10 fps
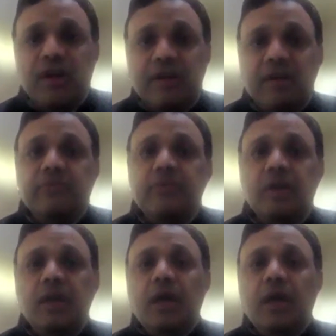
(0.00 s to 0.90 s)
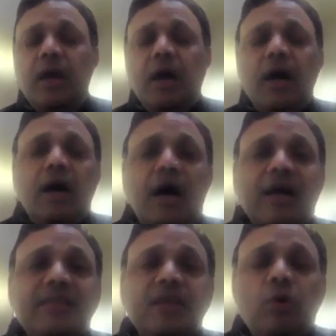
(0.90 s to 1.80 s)
address?
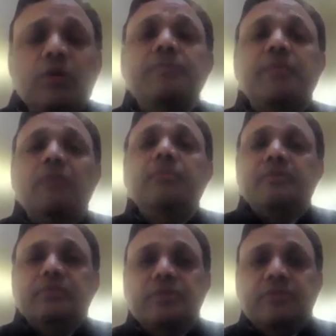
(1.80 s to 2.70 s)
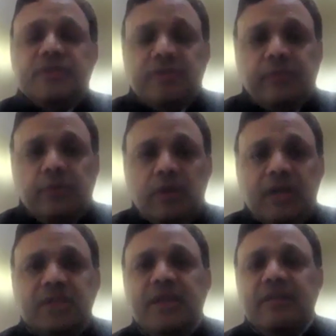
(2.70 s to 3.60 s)
I think all the problems, first of all,
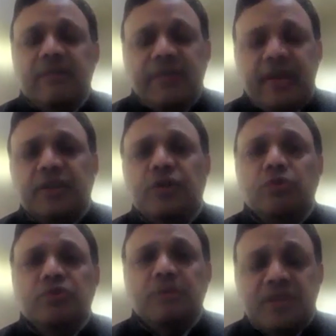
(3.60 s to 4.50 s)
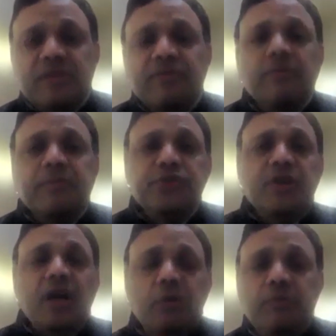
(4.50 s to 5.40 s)
let's see the fake news, the
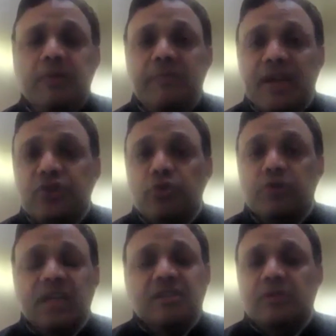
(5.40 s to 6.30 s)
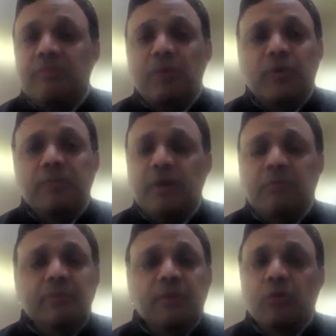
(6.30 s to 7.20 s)
misinformation, how do we make sure that's number one
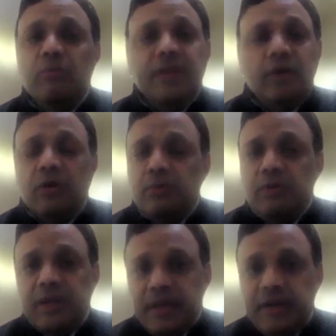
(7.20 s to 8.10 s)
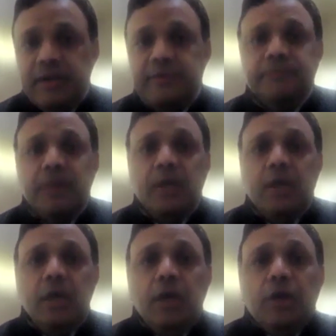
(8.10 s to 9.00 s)
problem globally, not only in India.
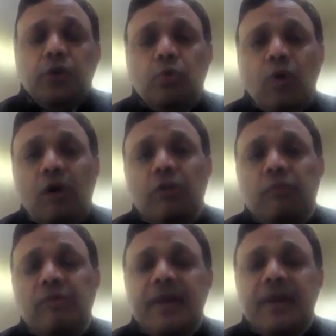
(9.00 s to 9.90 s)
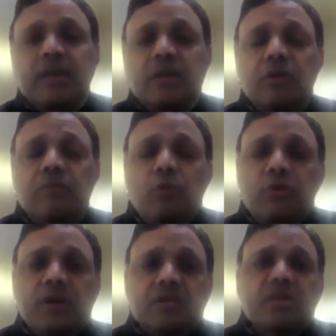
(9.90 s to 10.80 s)
Two, how do we make
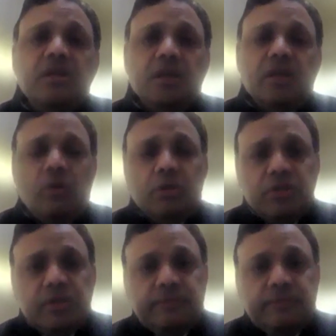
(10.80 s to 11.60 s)
more trust in technology?